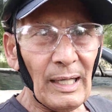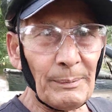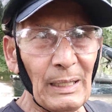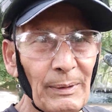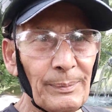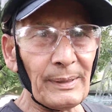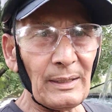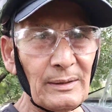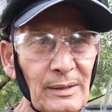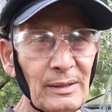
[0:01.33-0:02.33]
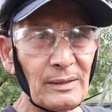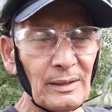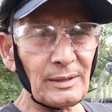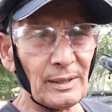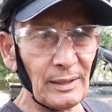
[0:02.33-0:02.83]
Hi beloved friends,
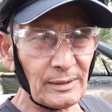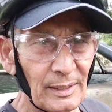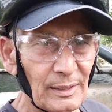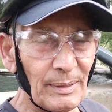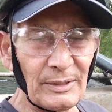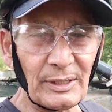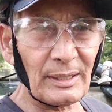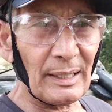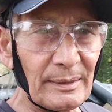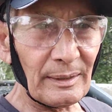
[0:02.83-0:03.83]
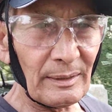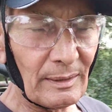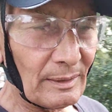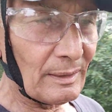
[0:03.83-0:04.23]
this is Adventure Rider.